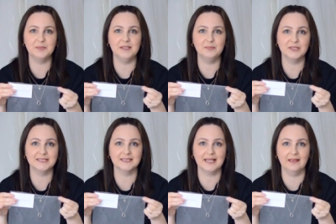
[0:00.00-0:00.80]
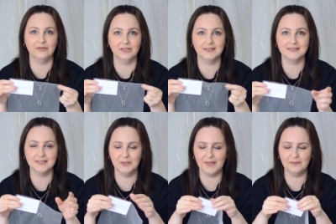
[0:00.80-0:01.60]
be Princess Catherine's,
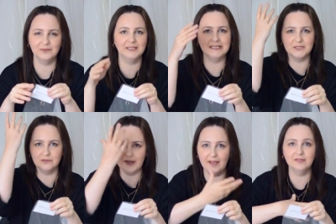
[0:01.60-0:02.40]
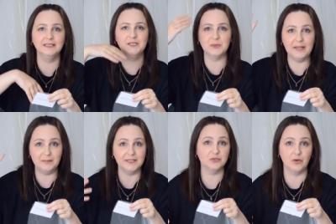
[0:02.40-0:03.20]
so that really sort of heavily
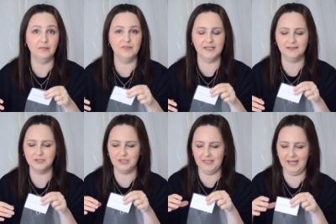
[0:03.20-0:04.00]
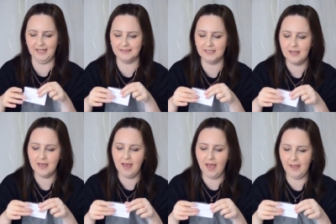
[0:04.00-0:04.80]
draping drop veil that she had.
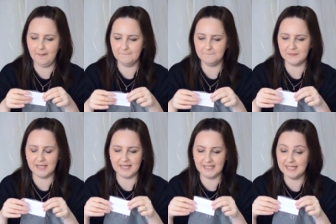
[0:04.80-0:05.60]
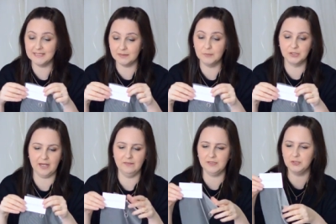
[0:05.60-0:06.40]
It is a much
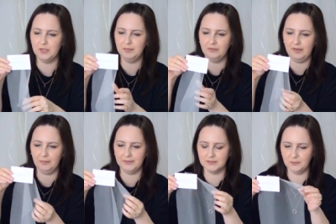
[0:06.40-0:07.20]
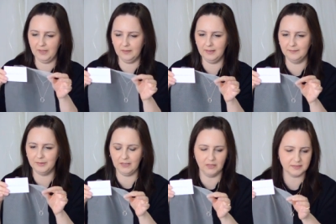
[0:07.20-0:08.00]
heavier draping fabric as well, and
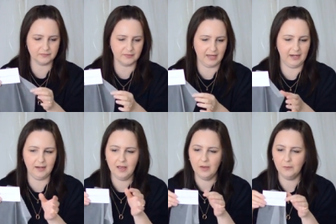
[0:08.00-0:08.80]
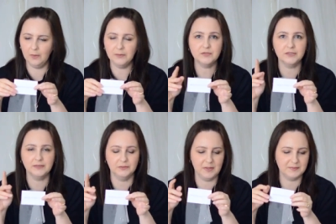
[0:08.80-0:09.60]
because of that, what we've done on
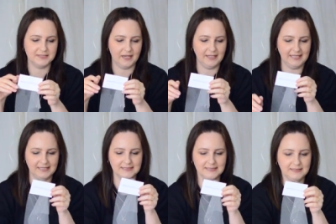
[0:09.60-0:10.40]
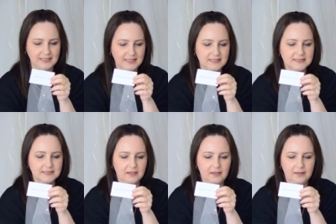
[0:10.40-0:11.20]
the website is these
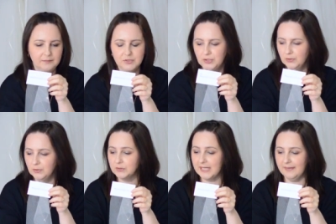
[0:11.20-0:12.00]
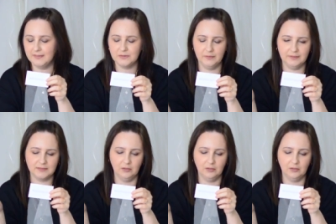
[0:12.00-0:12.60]
tulles and this one that's